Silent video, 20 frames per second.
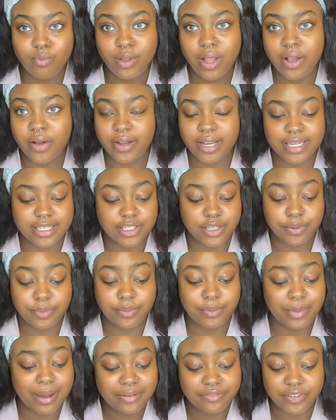Okay, so
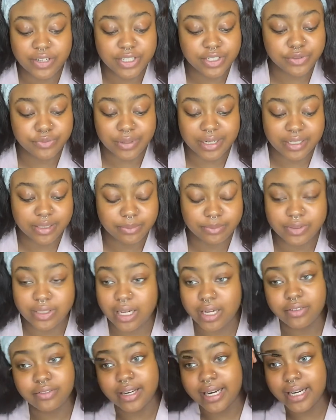my first random
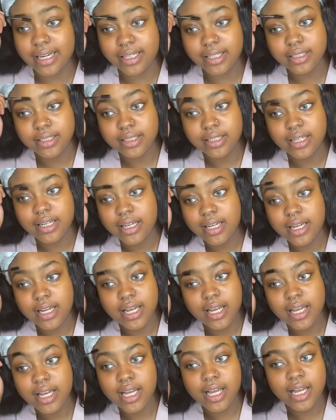thought, right?
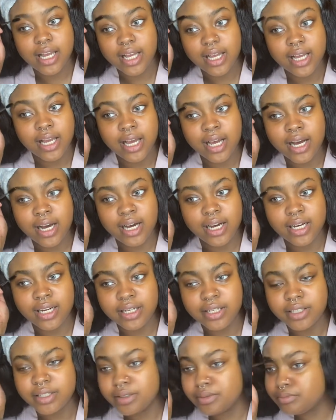
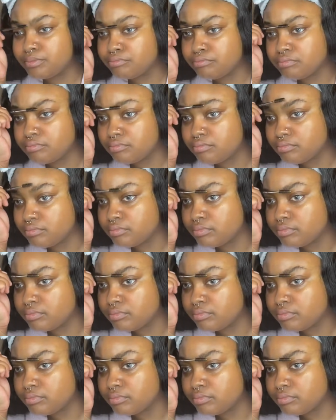Um,